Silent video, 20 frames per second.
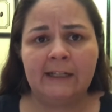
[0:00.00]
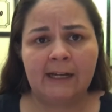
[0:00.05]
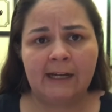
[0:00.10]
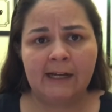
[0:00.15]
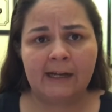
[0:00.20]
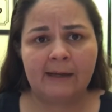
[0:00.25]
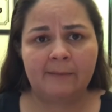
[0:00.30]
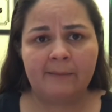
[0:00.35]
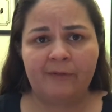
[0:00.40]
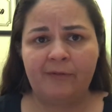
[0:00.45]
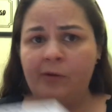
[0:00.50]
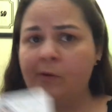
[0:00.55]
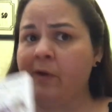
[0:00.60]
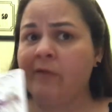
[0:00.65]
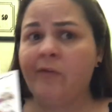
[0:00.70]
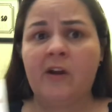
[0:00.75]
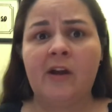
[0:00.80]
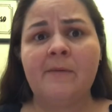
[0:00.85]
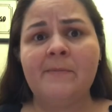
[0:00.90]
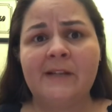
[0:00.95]
If you
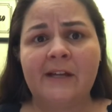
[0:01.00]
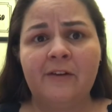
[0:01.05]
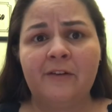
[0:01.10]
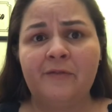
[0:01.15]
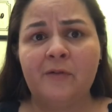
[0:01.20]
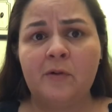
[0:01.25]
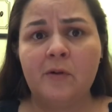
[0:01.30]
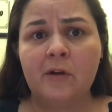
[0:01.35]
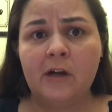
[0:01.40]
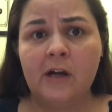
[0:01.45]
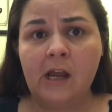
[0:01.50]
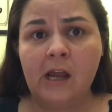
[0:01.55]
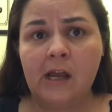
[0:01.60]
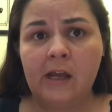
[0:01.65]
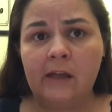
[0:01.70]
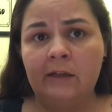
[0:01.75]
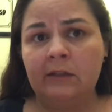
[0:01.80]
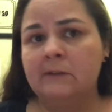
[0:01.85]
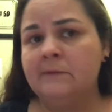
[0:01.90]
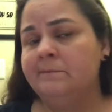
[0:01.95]
ever come down to
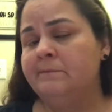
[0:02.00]
Florida,